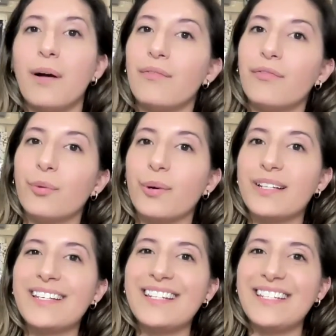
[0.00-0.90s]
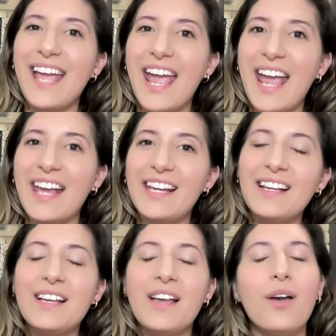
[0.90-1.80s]
But for today,
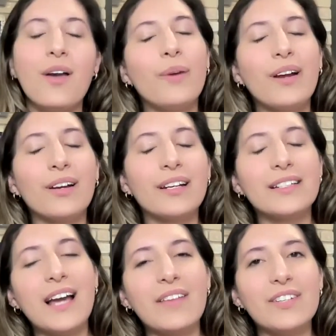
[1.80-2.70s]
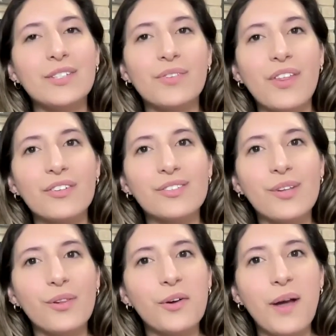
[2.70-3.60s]
we are going to dive into another
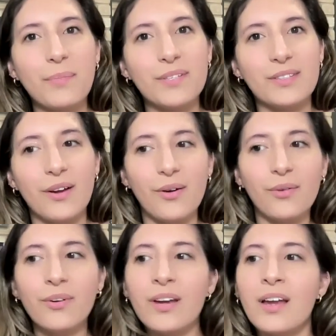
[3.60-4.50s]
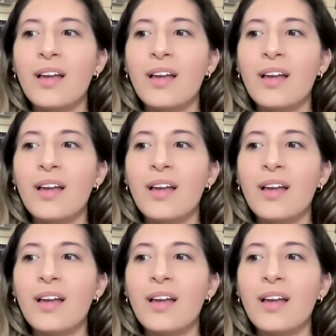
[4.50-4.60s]
solo episode.